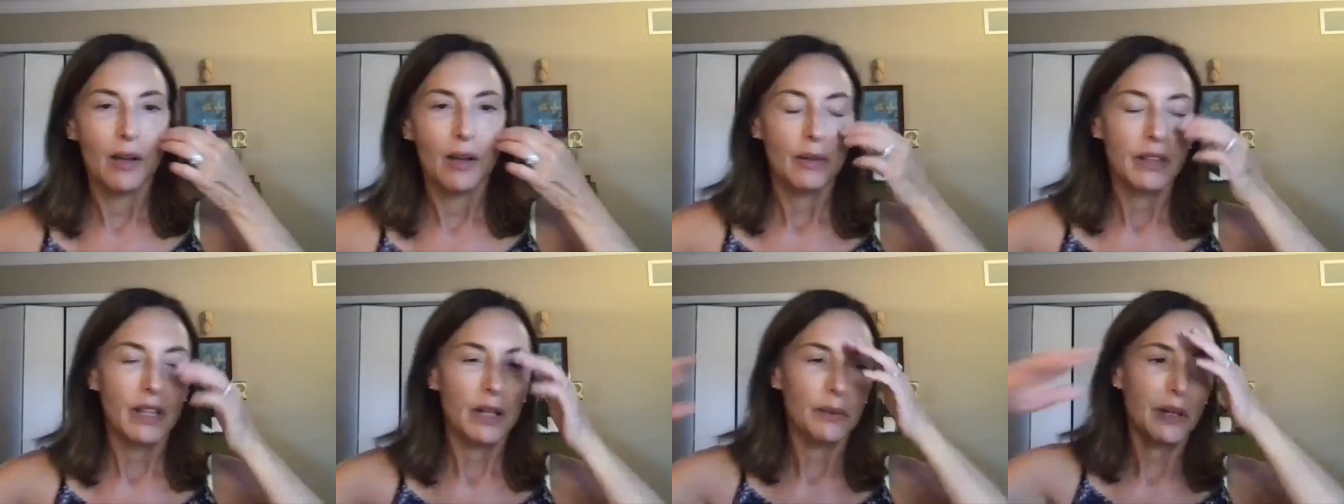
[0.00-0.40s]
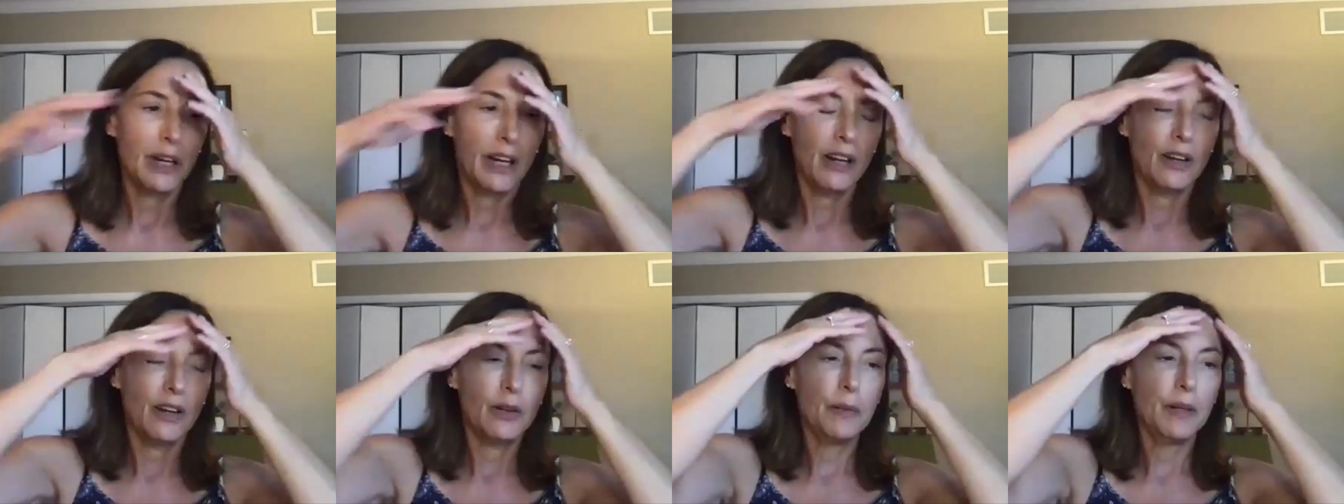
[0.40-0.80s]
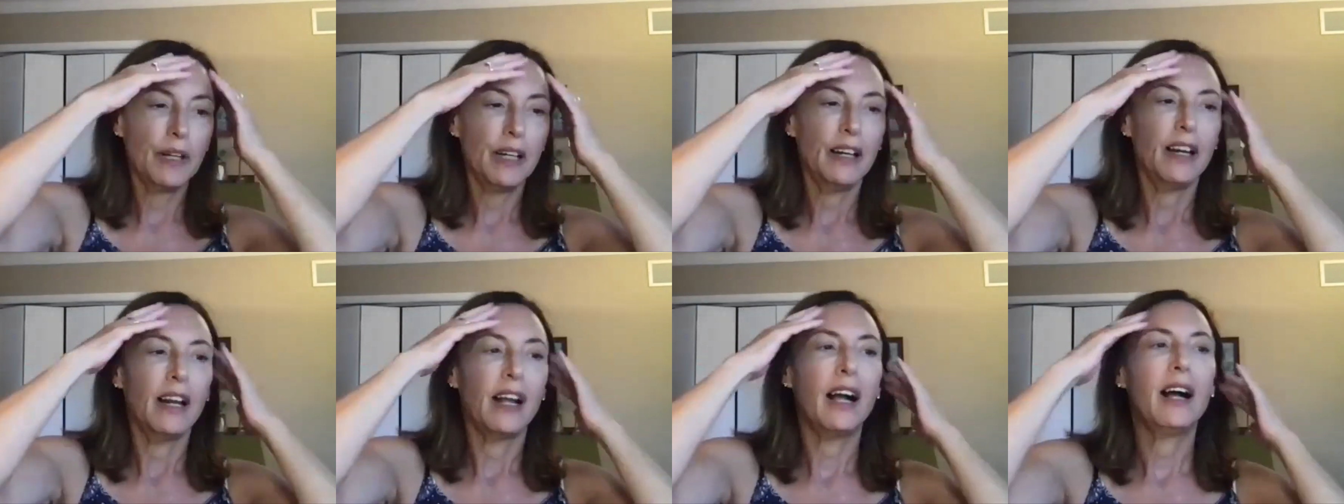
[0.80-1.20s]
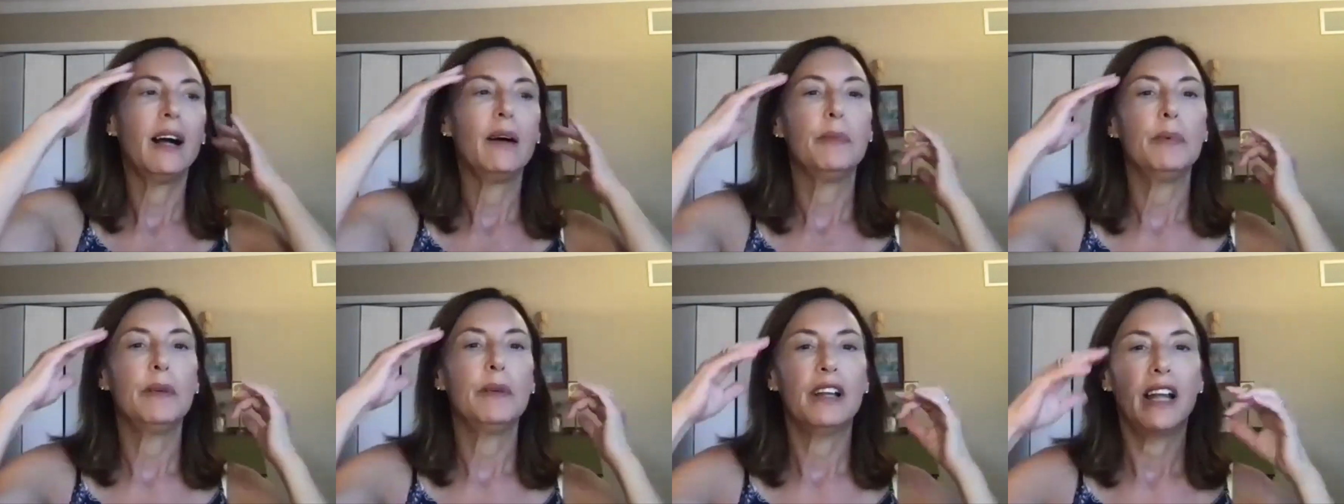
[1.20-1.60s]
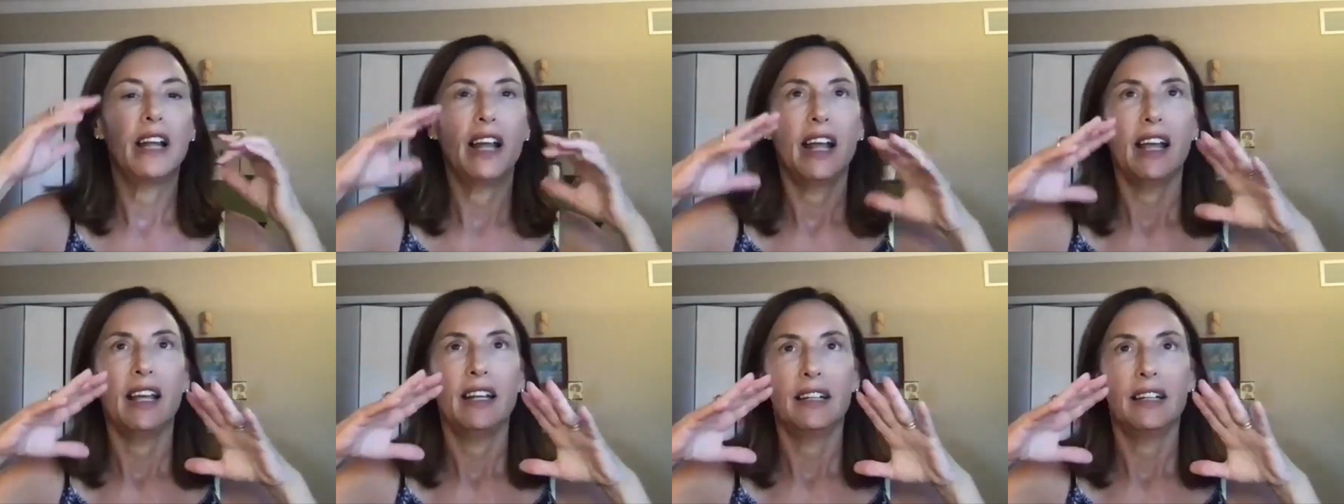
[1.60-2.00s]
Then when I open it up
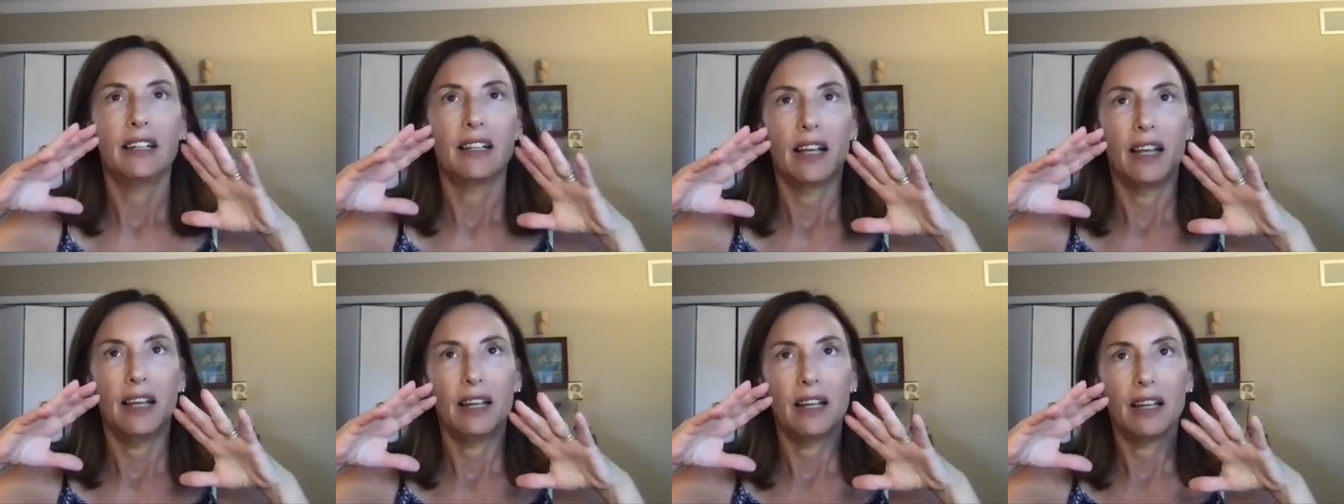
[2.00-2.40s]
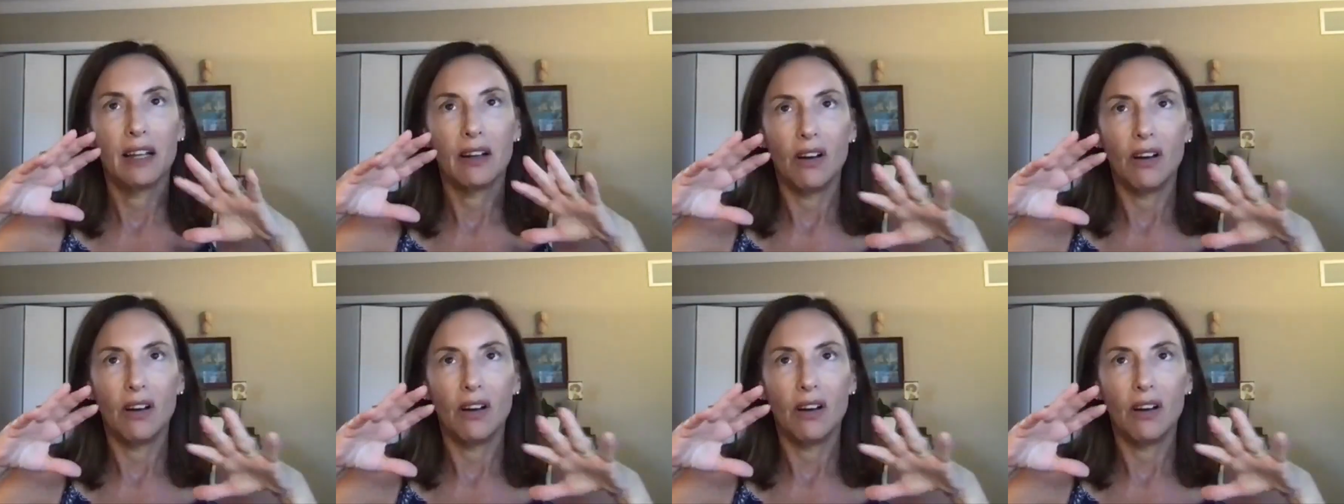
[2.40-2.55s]
and like